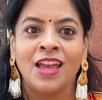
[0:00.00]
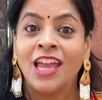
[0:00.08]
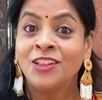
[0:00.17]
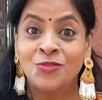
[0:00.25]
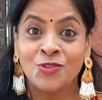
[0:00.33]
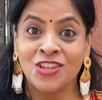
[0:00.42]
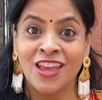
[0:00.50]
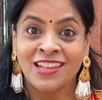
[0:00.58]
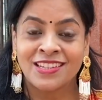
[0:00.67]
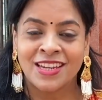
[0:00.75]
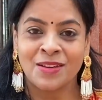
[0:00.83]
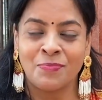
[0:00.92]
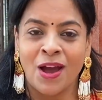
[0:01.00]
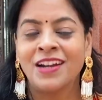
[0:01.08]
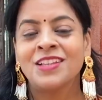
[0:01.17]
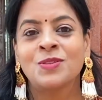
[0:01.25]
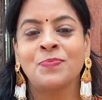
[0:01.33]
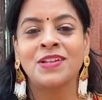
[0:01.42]
enthusiastic
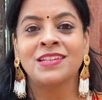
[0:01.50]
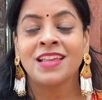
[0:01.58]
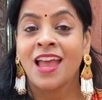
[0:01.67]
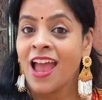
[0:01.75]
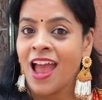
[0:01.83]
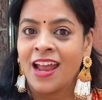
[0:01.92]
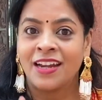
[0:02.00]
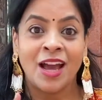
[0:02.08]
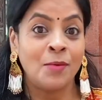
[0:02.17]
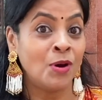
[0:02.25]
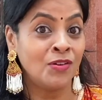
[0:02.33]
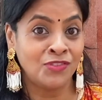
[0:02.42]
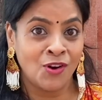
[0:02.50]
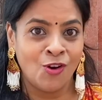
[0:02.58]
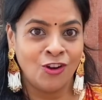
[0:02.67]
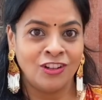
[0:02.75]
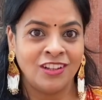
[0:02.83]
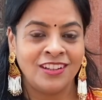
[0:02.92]
participants, and above
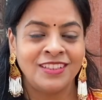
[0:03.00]
all,